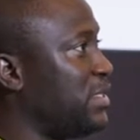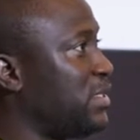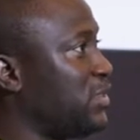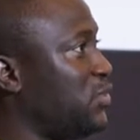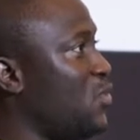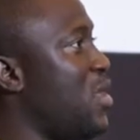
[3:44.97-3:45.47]

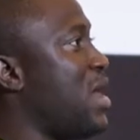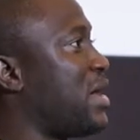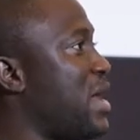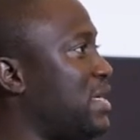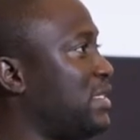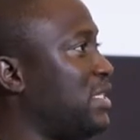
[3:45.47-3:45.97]
So
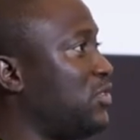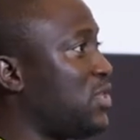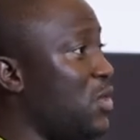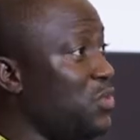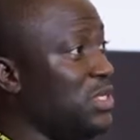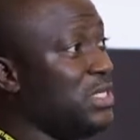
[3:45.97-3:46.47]
Accra
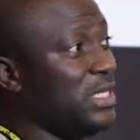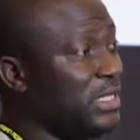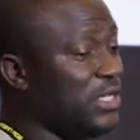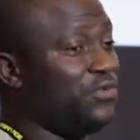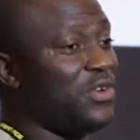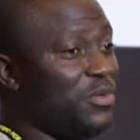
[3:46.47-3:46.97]
Central, which is the
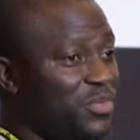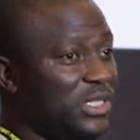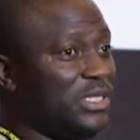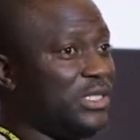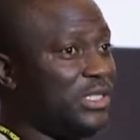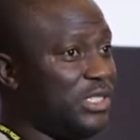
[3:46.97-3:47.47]
central
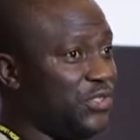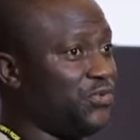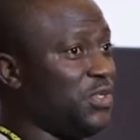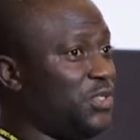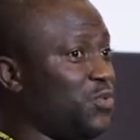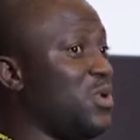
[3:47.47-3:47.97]
business
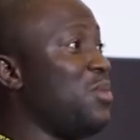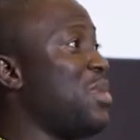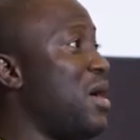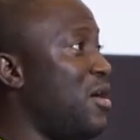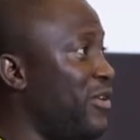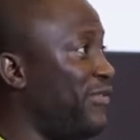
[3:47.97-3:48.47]
district where
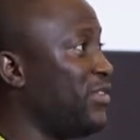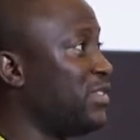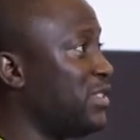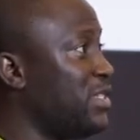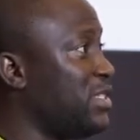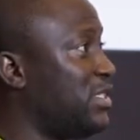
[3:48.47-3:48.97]
my
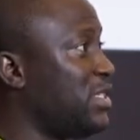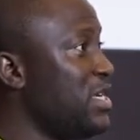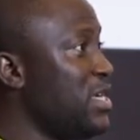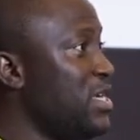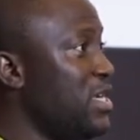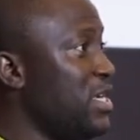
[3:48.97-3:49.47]
office is,
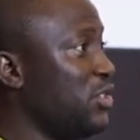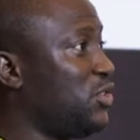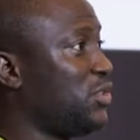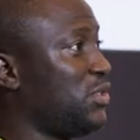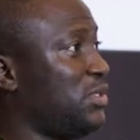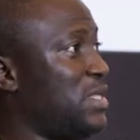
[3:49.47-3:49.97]

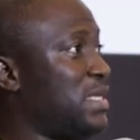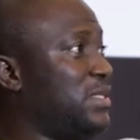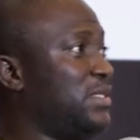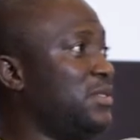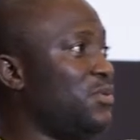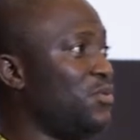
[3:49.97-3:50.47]
is
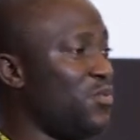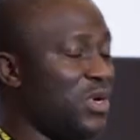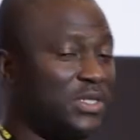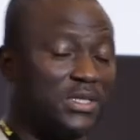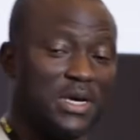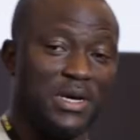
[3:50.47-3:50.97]
that's
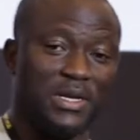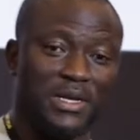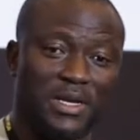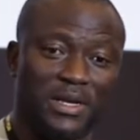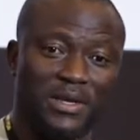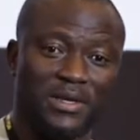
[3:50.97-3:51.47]
what uh,
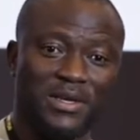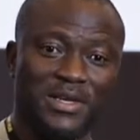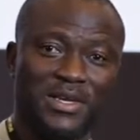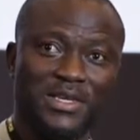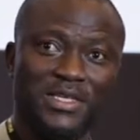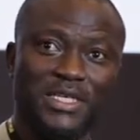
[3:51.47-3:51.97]
the
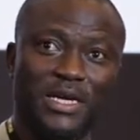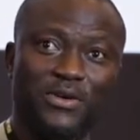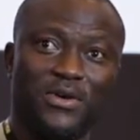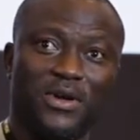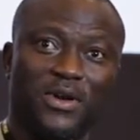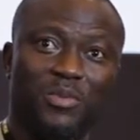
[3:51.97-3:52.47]
yellow
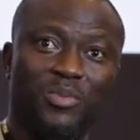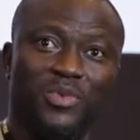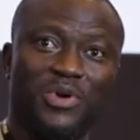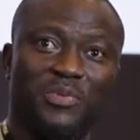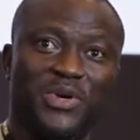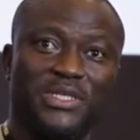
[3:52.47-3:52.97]
column
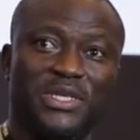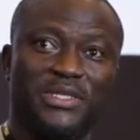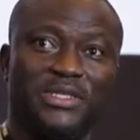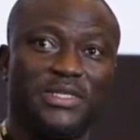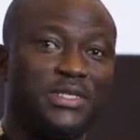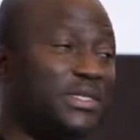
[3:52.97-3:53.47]

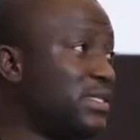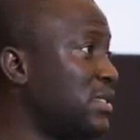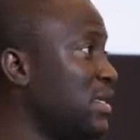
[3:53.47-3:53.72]
represents it.